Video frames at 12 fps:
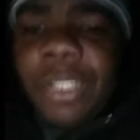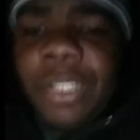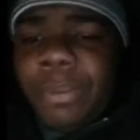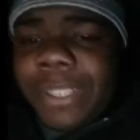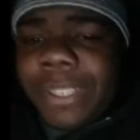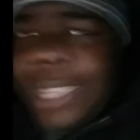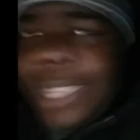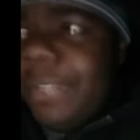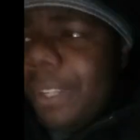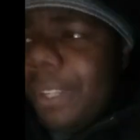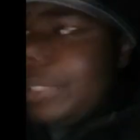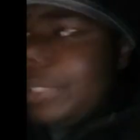in West Haven.
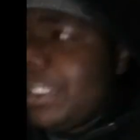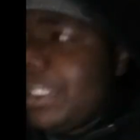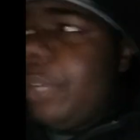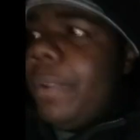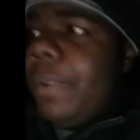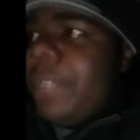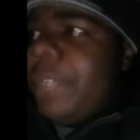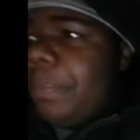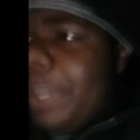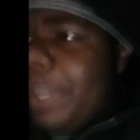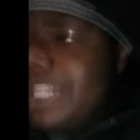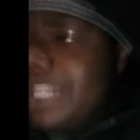I'm just gonna wait for the
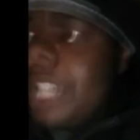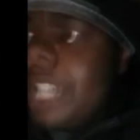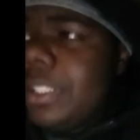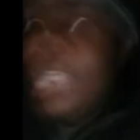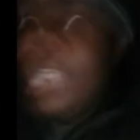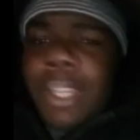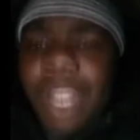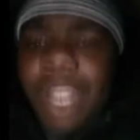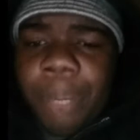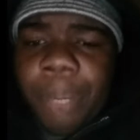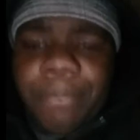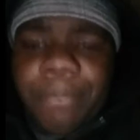bus and
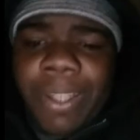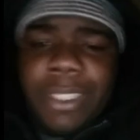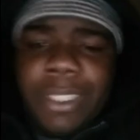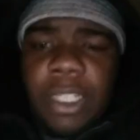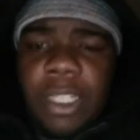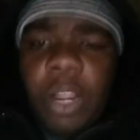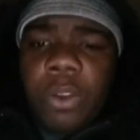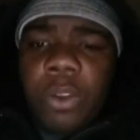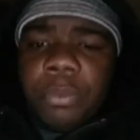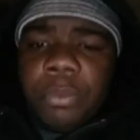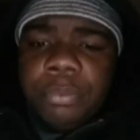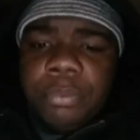I'm finally gonna go home
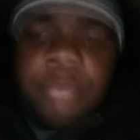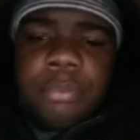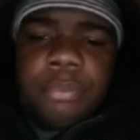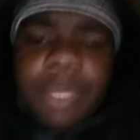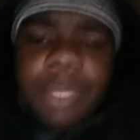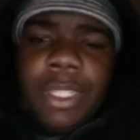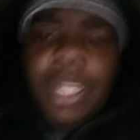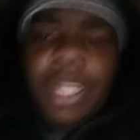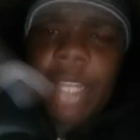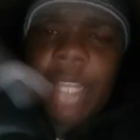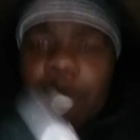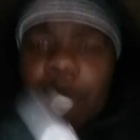and
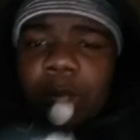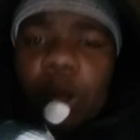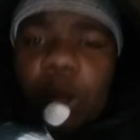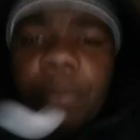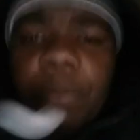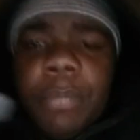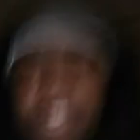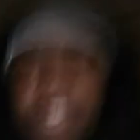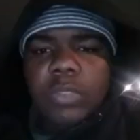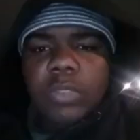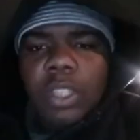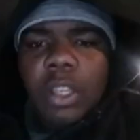I'm gonna go on from there.
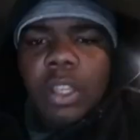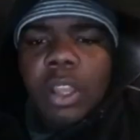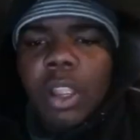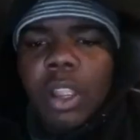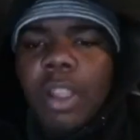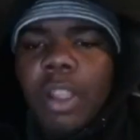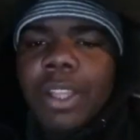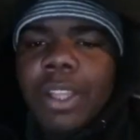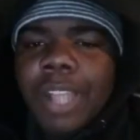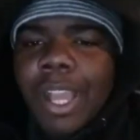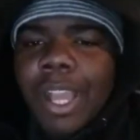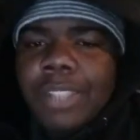Alright
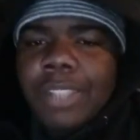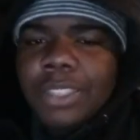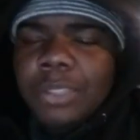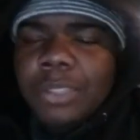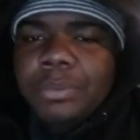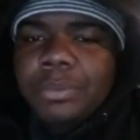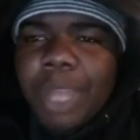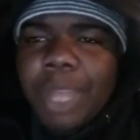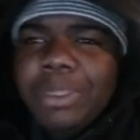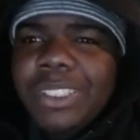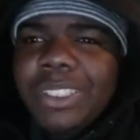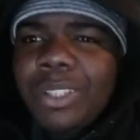guys, um, I'm
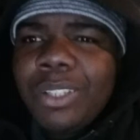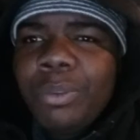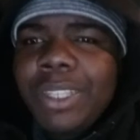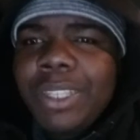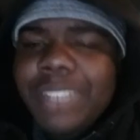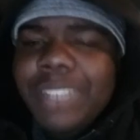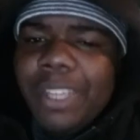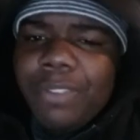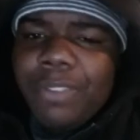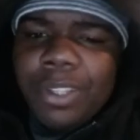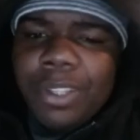still in West Haven,